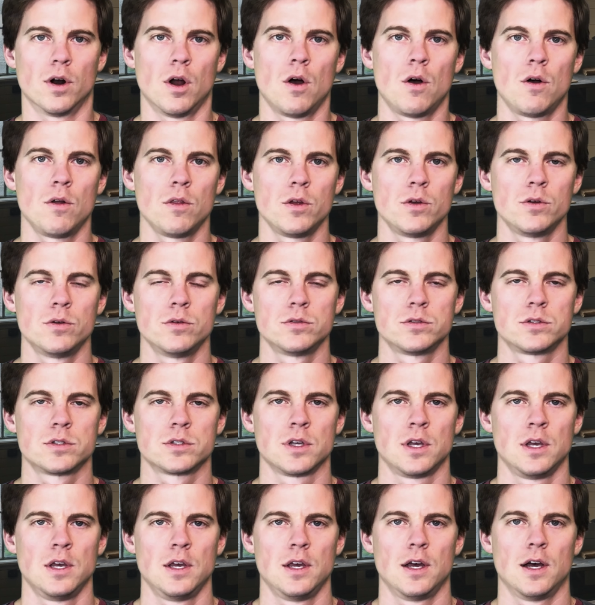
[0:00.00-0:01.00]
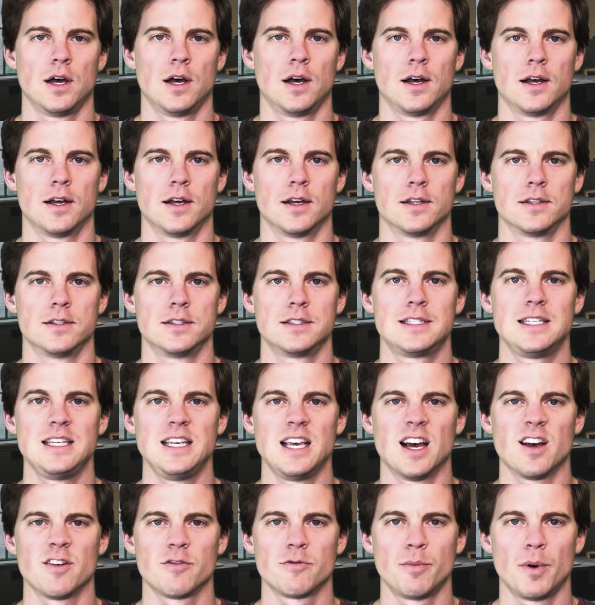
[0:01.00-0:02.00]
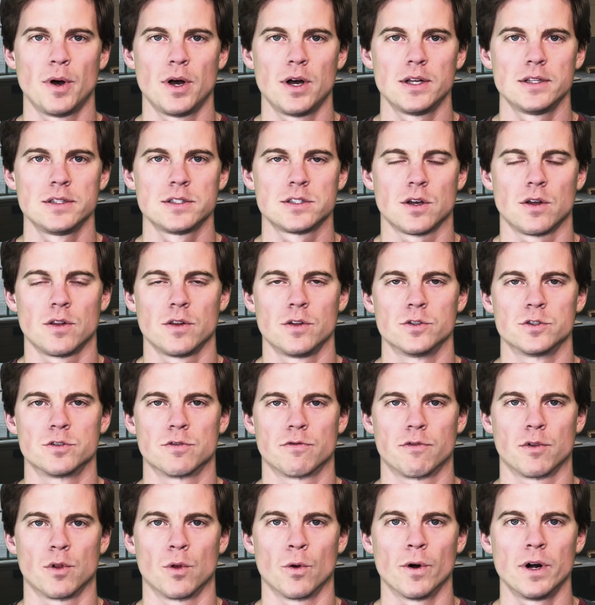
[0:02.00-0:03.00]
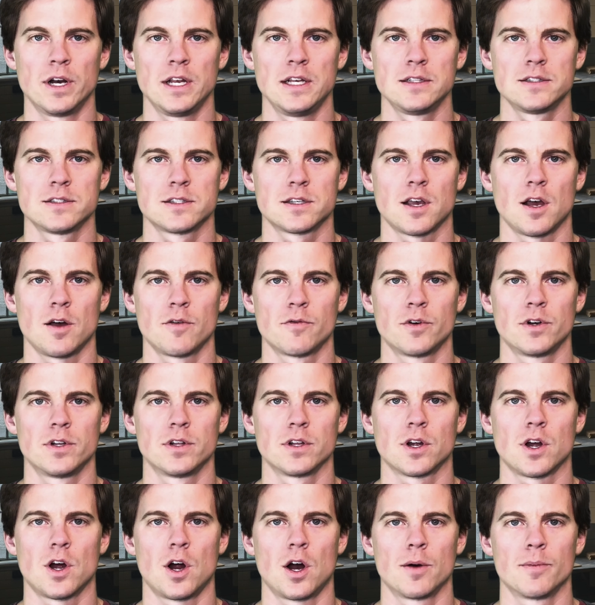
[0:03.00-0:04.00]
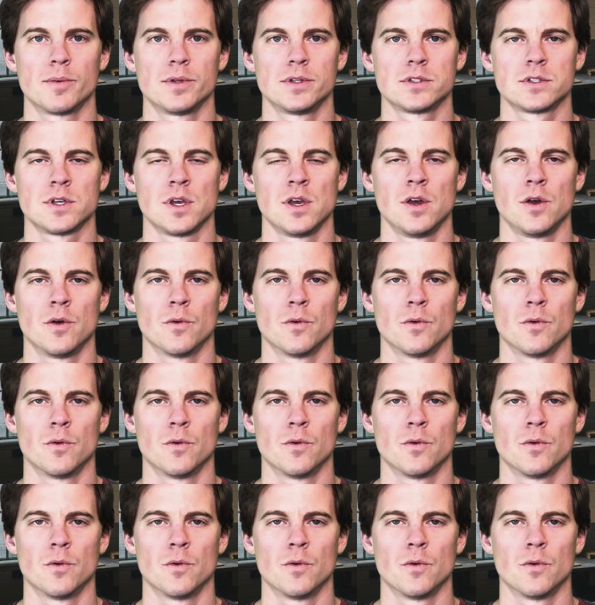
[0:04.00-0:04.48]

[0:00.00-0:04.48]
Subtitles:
All those CF bonds, all those fluorines covering the carbons,